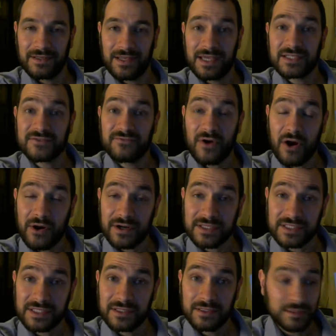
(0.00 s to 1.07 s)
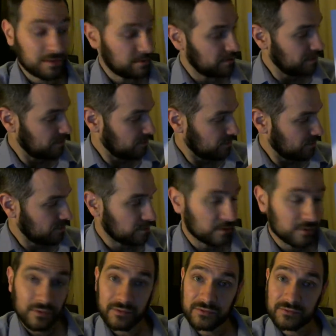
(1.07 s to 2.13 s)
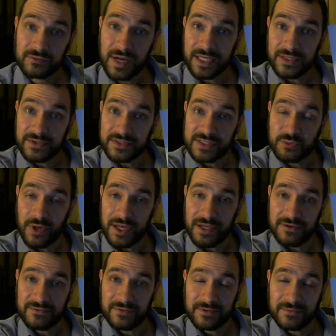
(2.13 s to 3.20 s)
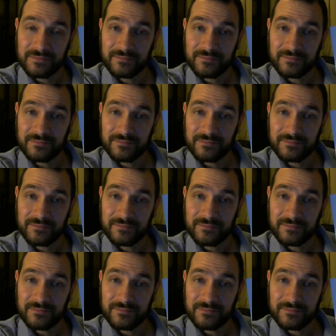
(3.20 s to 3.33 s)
as far as riding this wave.